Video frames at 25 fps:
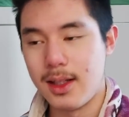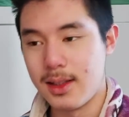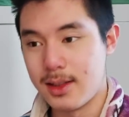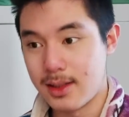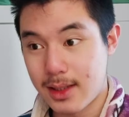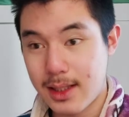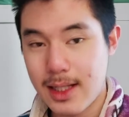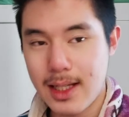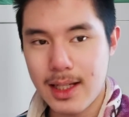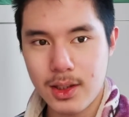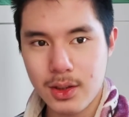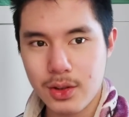
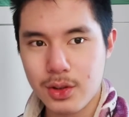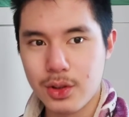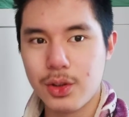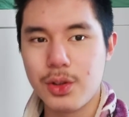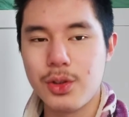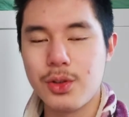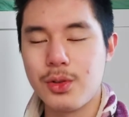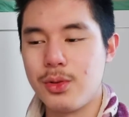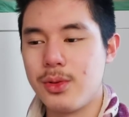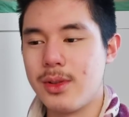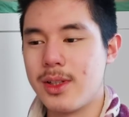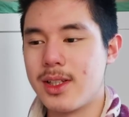King
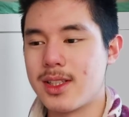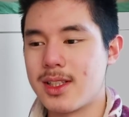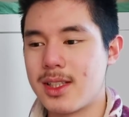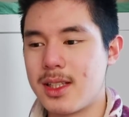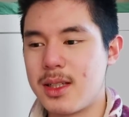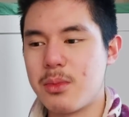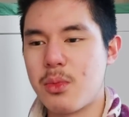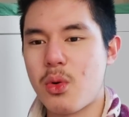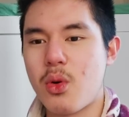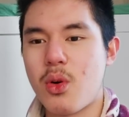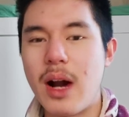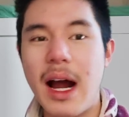Lu, is the
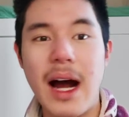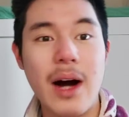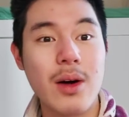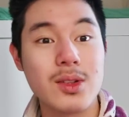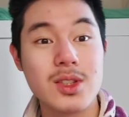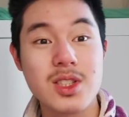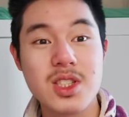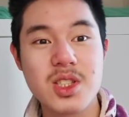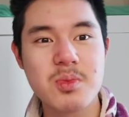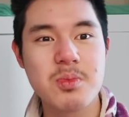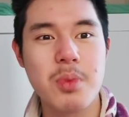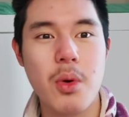more
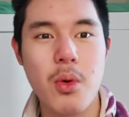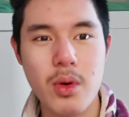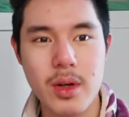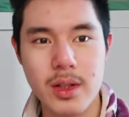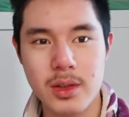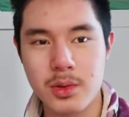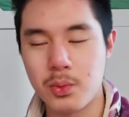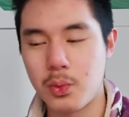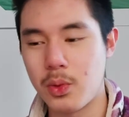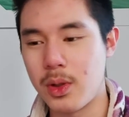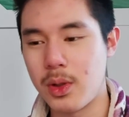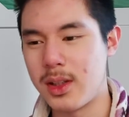
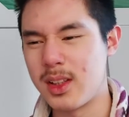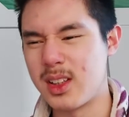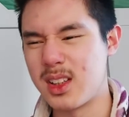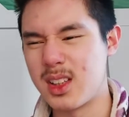outspoken one,